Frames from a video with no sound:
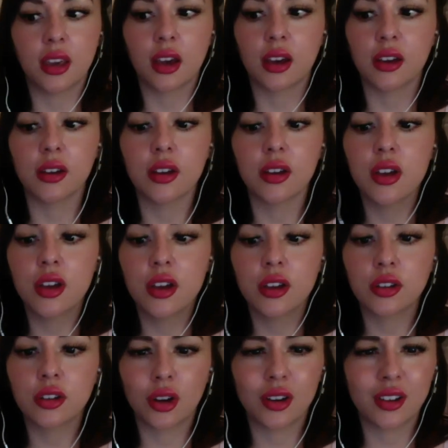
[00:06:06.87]

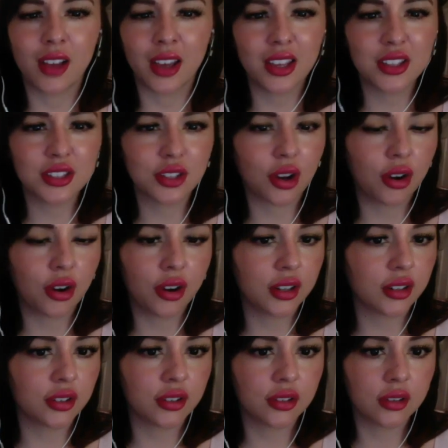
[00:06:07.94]
I guess
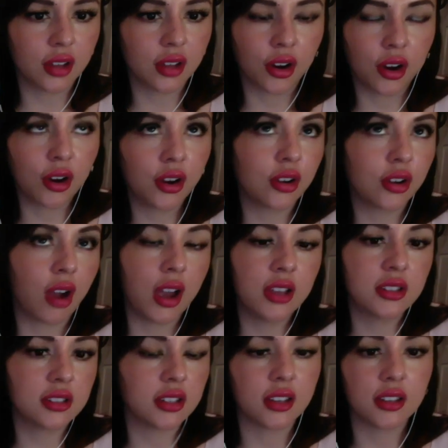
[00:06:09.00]
the current
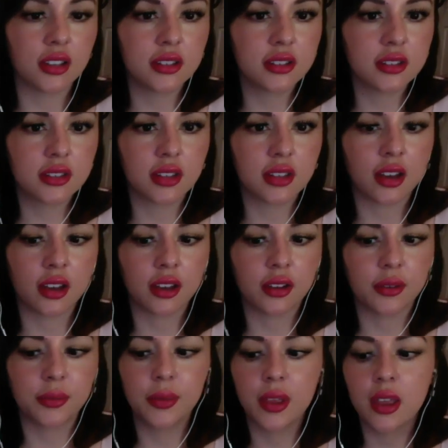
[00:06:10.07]
crisis
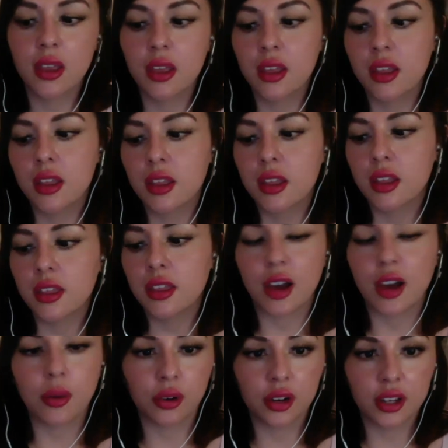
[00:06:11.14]

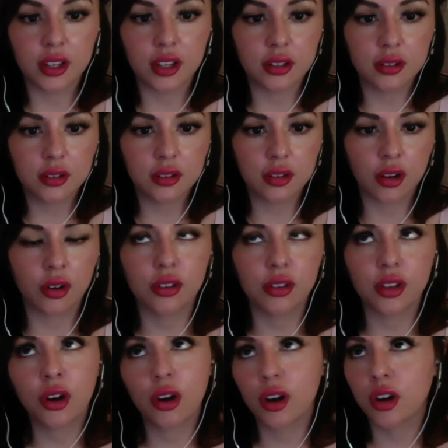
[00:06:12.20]
that we're in, or the
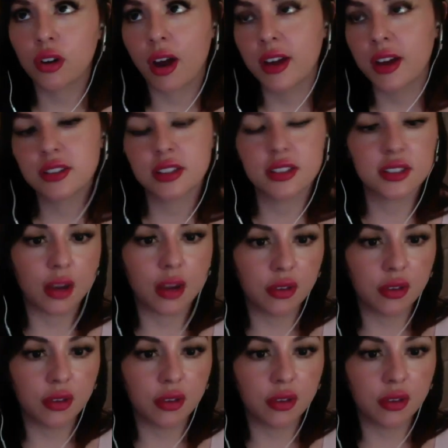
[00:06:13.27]
current crisis that we